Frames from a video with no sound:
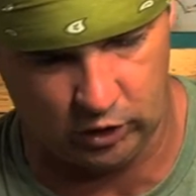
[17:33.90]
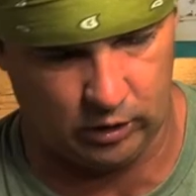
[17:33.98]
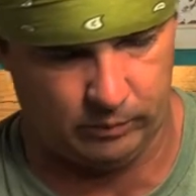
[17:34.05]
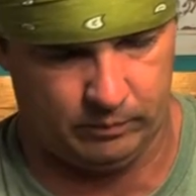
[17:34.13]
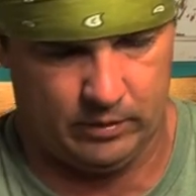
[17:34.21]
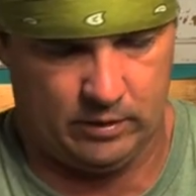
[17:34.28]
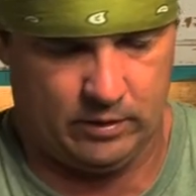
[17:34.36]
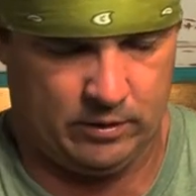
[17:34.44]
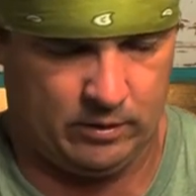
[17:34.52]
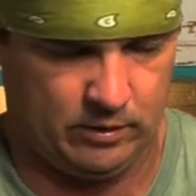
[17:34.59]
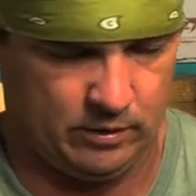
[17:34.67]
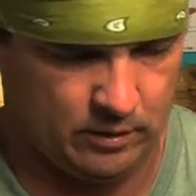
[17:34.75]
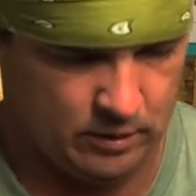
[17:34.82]
up.
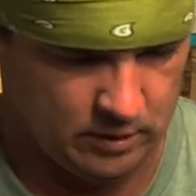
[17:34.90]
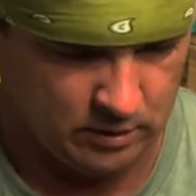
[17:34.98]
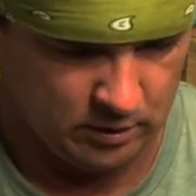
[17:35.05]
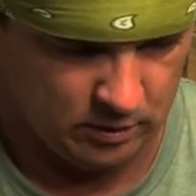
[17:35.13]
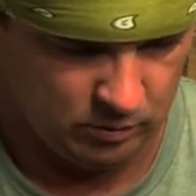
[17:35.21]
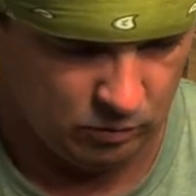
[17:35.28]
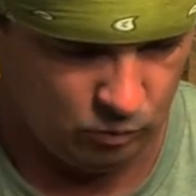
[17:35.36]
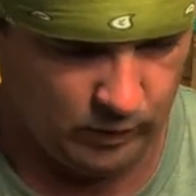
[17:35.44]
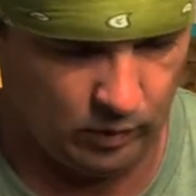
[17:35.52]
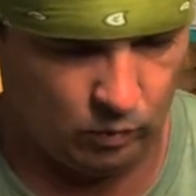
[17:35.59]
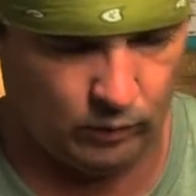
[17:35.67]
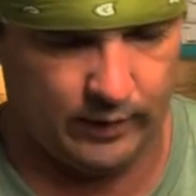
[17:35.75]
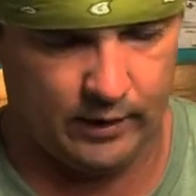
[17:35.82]
We
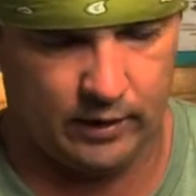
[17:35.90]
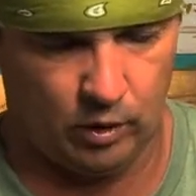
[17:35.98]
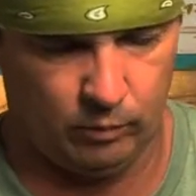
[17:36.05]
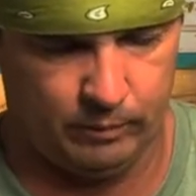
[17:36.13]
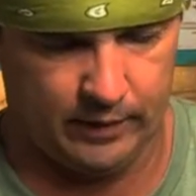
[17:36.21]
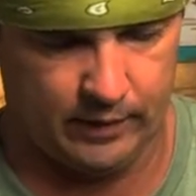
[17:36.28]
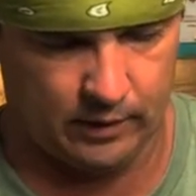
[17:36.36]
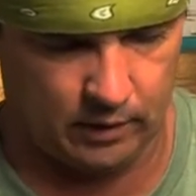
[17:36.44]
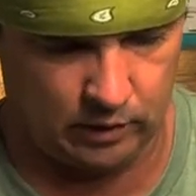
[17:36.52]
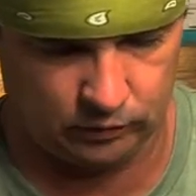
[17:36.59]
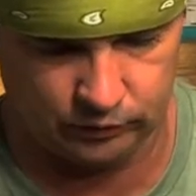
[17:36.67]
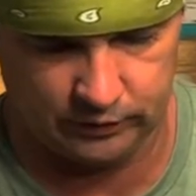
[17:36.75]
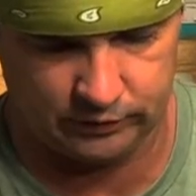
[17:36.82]
don't need no big one
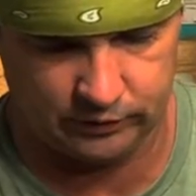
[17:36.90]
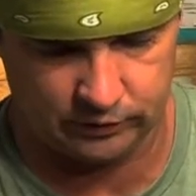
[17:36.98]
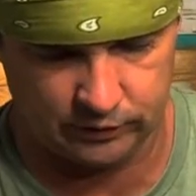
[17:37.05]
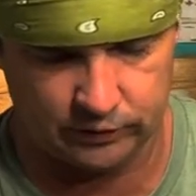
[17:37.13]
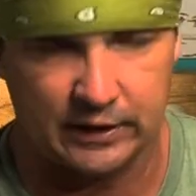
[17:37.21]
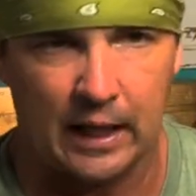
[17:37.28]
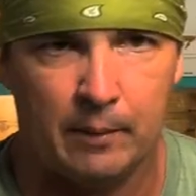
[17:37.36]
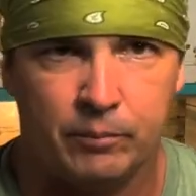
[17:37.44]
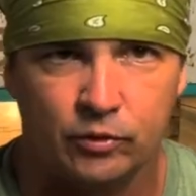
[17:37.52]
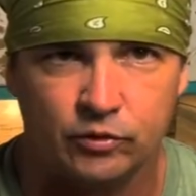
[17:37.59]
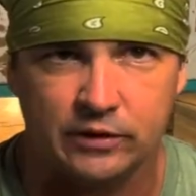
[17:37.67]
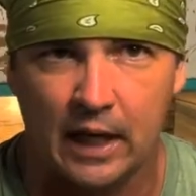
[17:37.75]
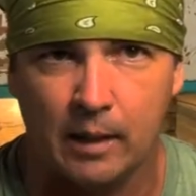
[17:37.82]
cause this is a
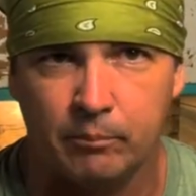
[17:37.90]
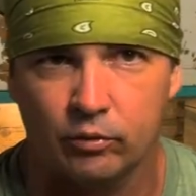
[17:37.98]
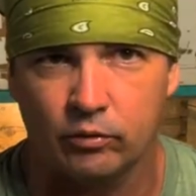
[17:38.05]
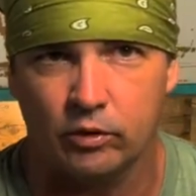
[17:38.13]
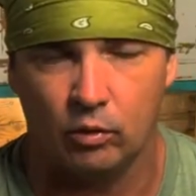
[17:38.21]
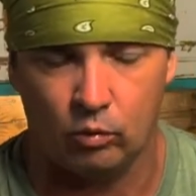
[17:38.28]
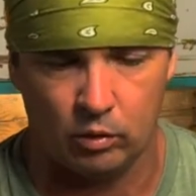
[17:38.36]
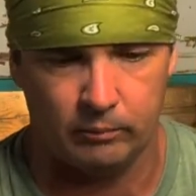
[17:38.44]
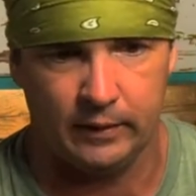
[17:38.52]
sample sample, you know what I